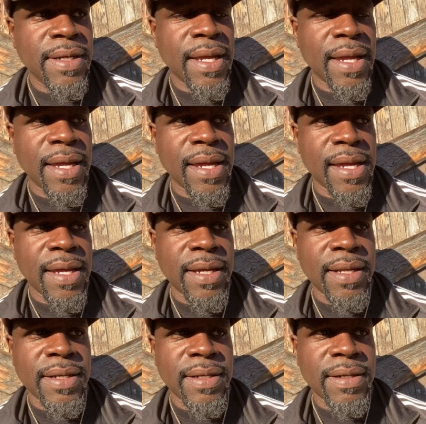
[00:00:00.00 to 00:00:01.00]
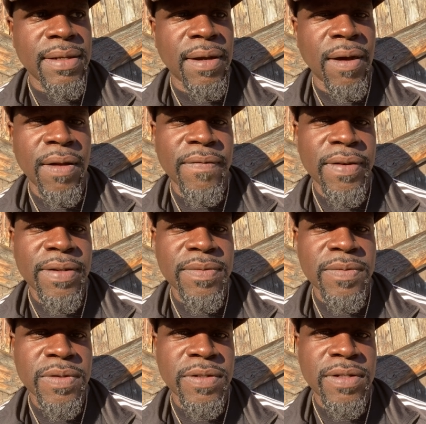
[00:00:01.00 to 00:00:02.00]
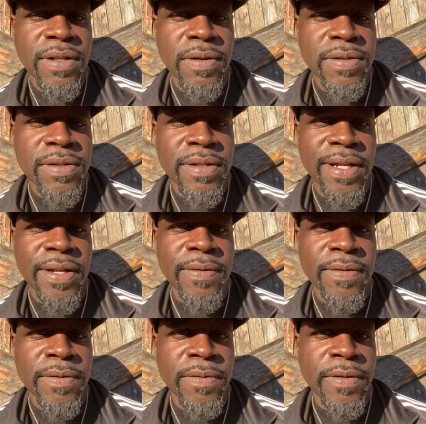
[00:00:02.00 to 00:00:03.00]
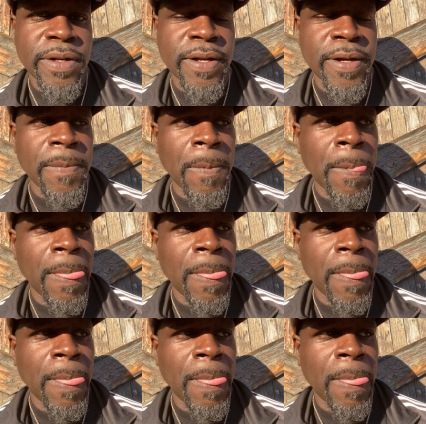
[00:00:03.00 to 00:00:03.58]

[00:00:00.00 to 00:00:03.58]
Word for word: and all of us was close knit growing up.